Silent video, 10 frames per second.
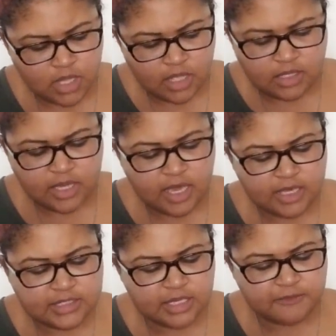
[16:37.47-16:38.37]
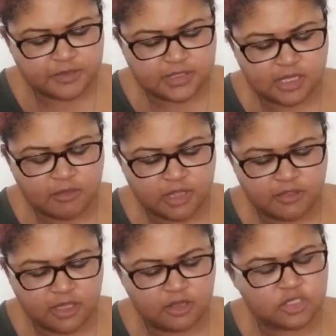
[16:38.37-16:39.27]
Yeah, it's like for some, they
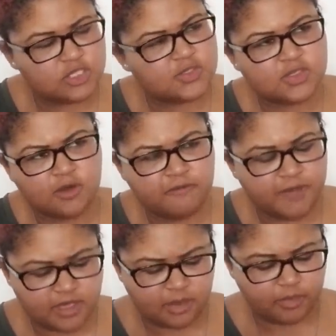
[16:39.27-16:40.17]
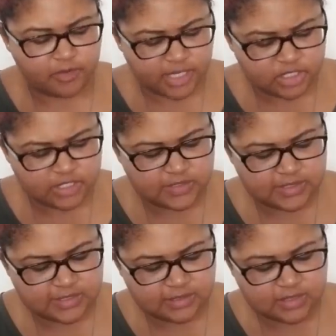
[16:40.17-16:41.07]
think you're just so fucking
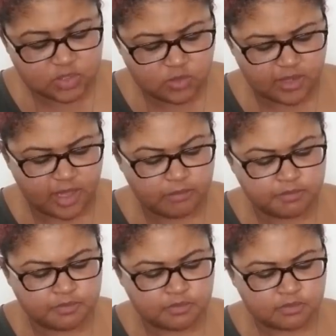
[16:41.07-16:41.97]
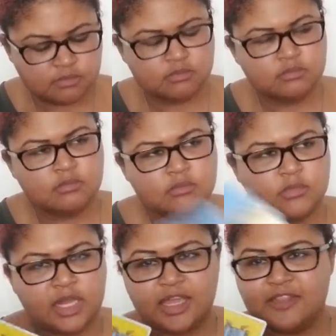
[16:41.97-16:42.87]
precious to them.
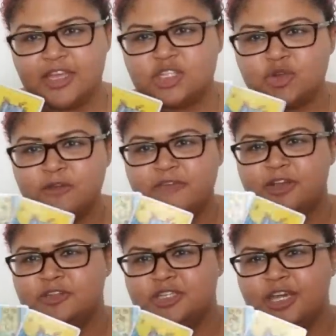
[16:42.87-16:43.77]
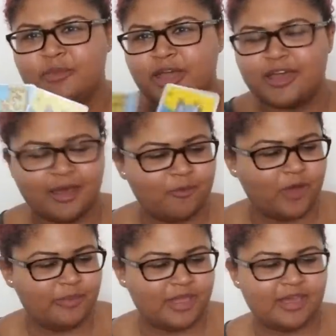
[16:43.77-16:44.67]
And again, that trophy energy. I'm like, I'm, um,
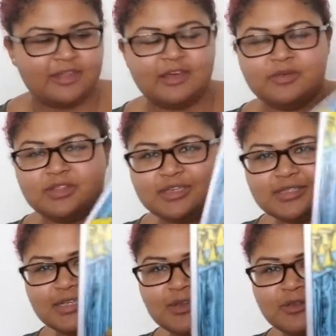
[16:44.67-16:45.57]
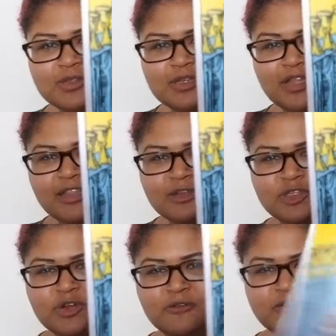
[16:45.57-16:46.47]
why am I getting that with this? Like, don't those look like little
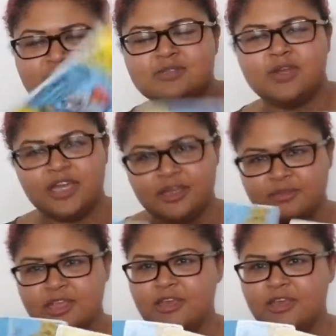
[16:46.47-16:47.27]
trophies, right?